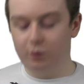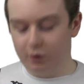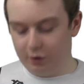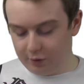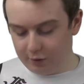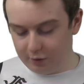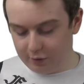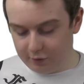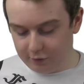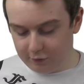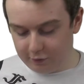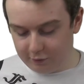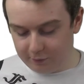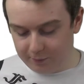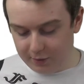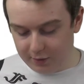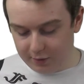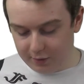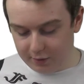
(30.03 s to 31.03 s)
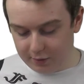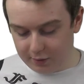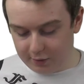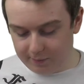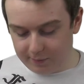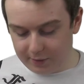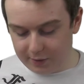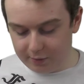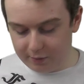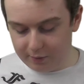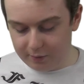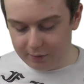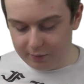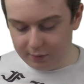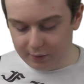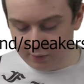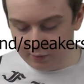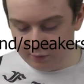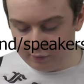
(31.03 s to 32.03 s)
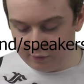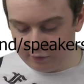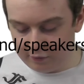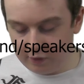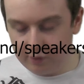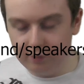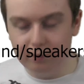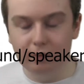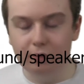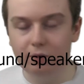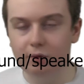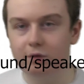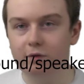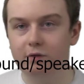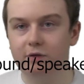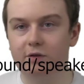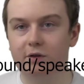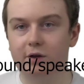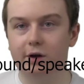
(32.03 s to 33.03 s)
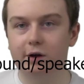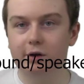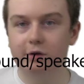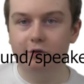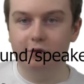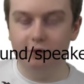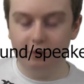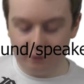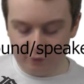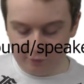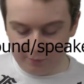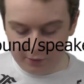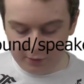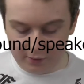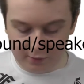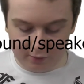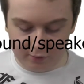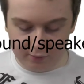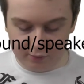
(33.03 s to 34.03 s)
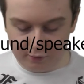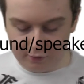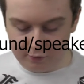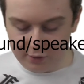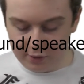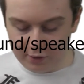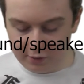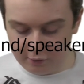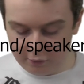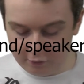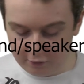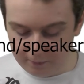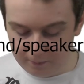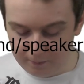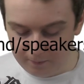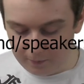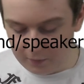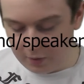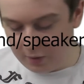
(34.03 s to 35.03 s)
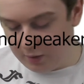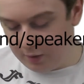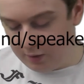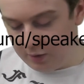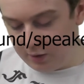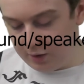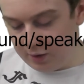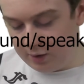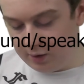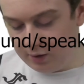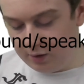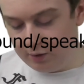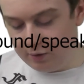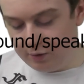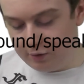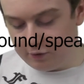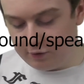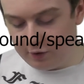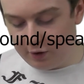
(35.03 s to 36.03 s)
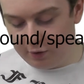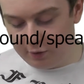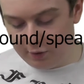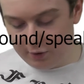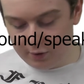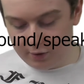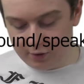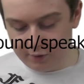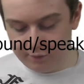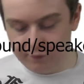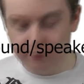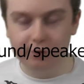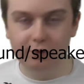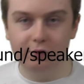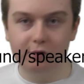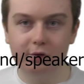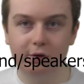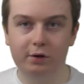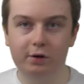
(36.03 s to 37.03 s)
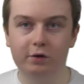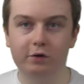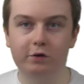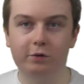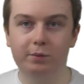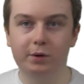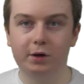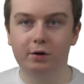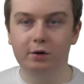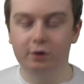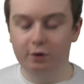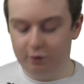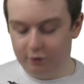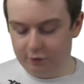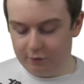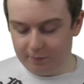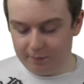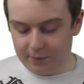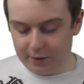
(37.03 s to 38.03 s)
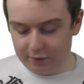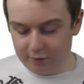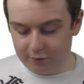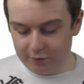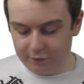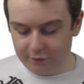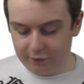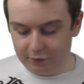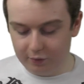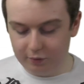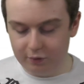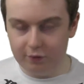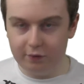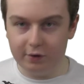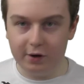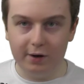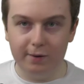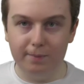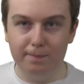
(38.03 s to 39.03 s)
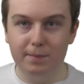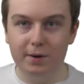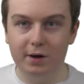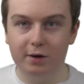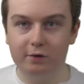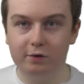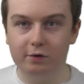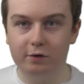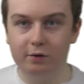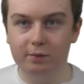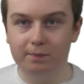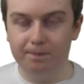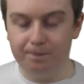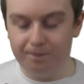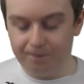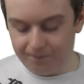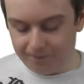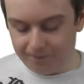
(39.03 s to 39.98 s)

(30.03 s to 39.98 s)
we're going to speak about the sound/speakers section, and this area covers the speakers, microphones and mixer.